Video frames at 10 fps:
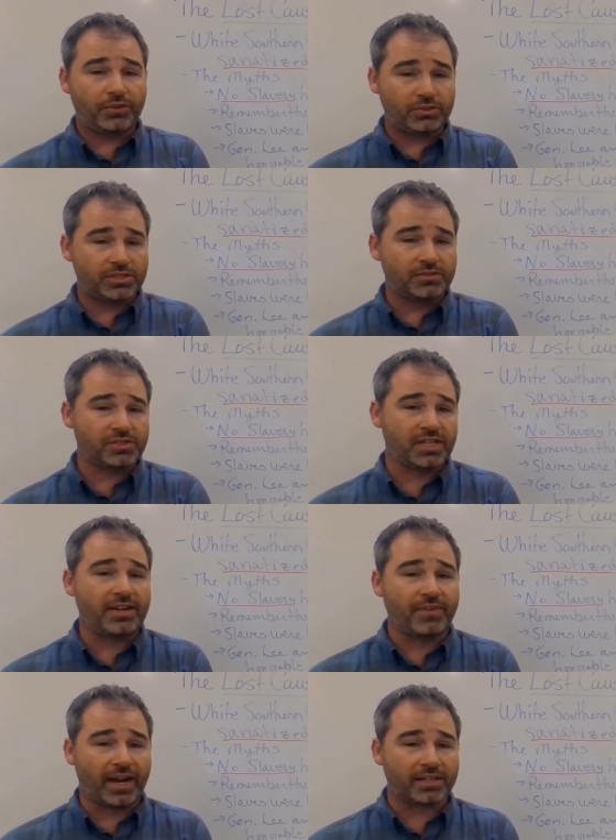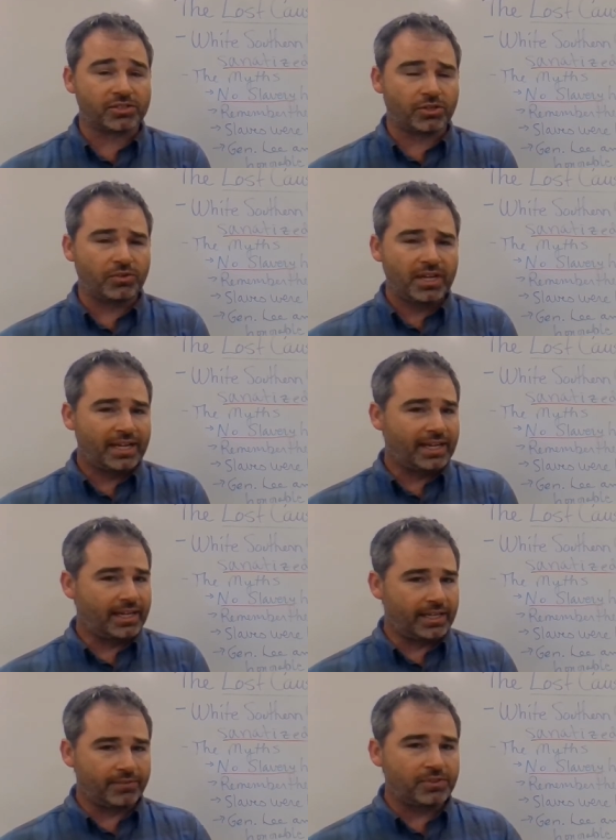Fugitive Slave Act. So
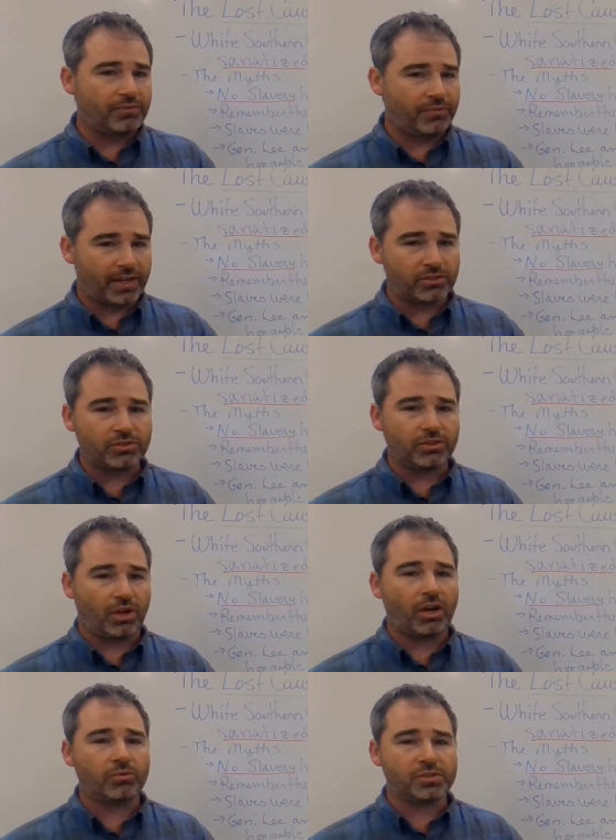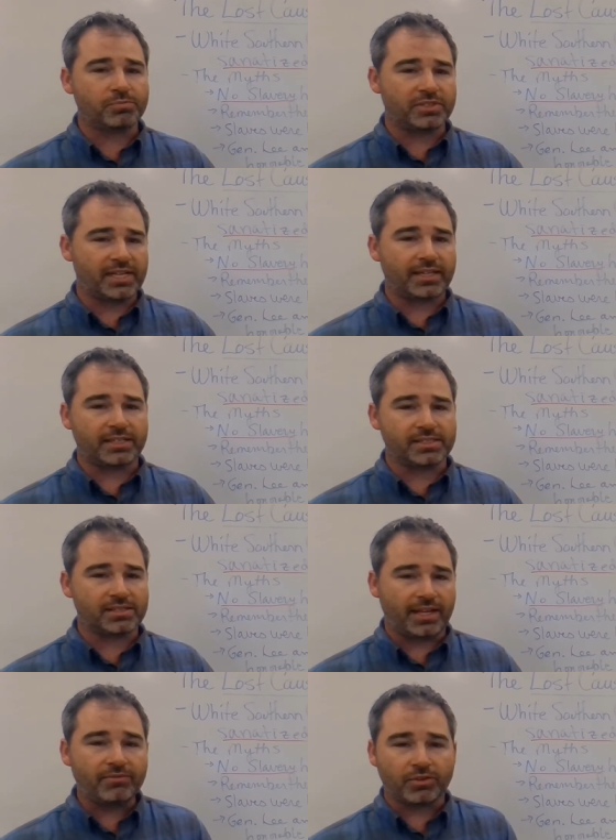if the federal law was protecting
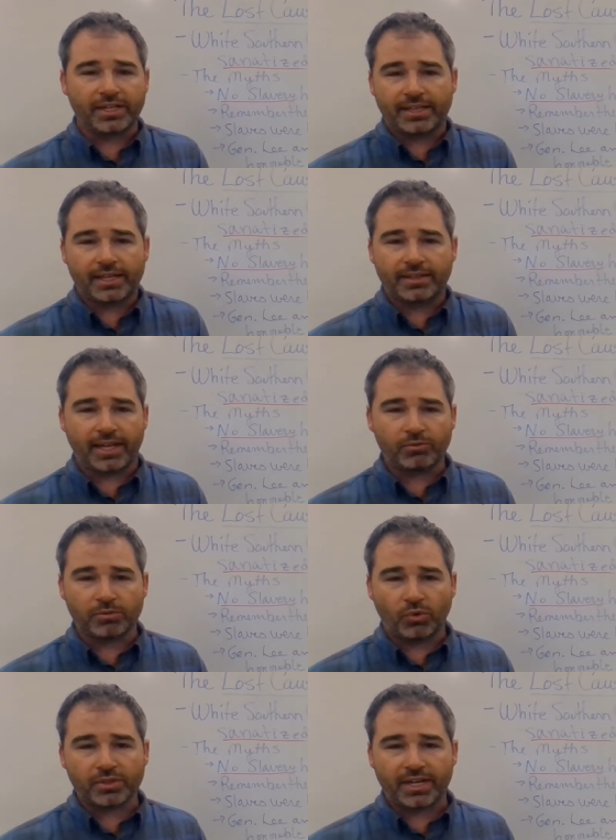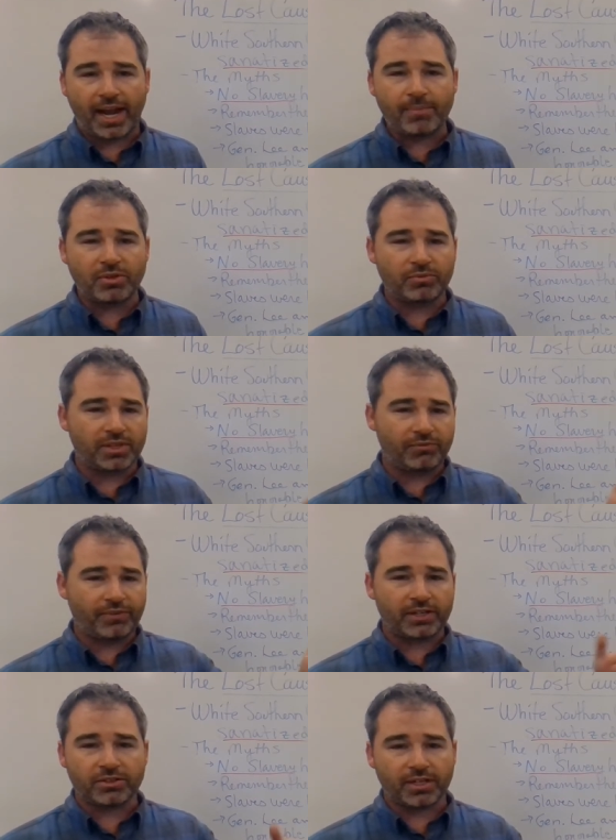slavery, then they were more than happy with the
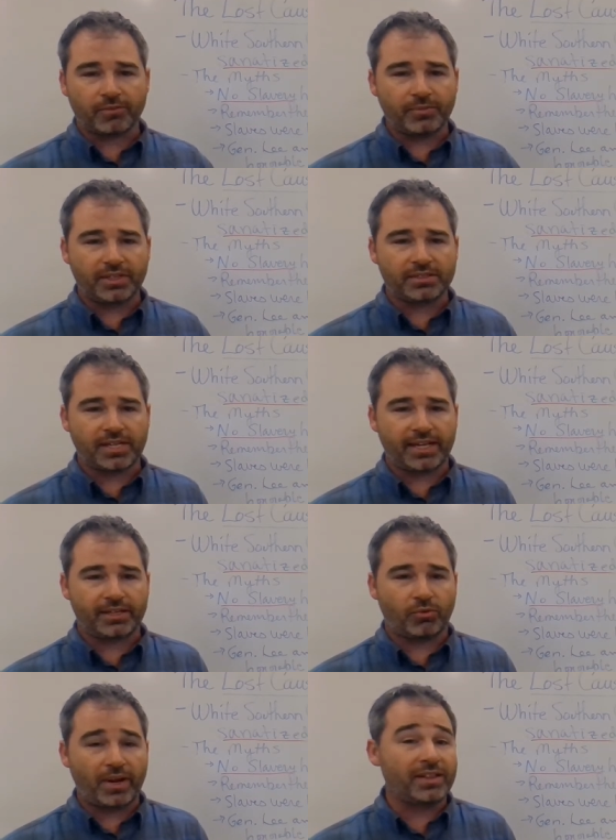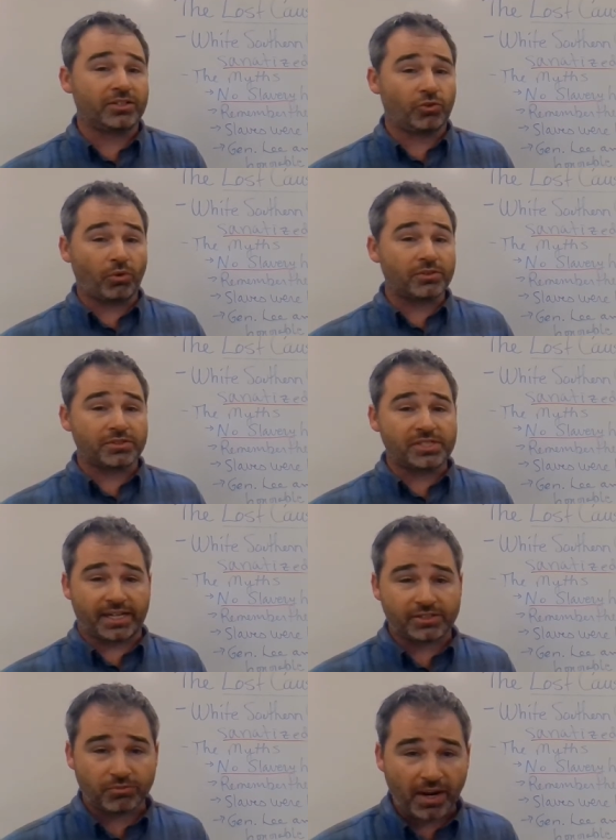federal government taking away the northern
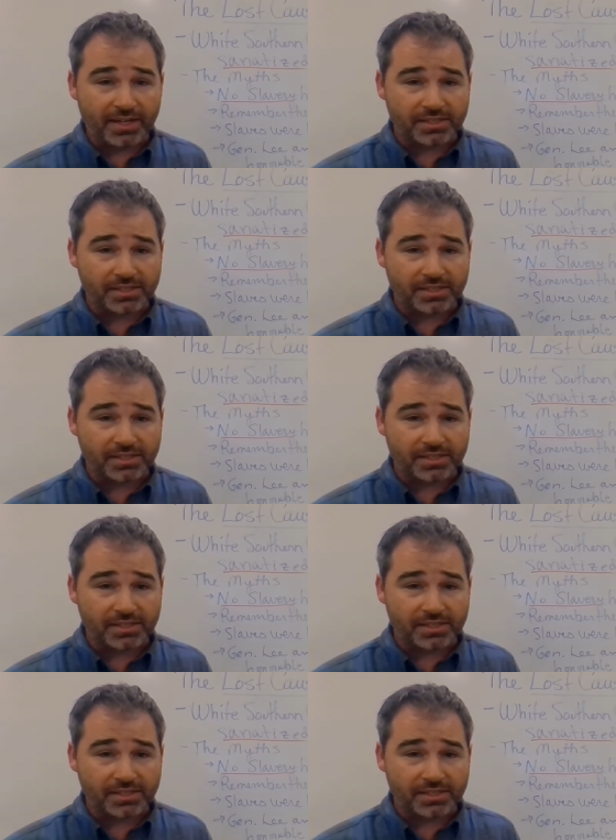states'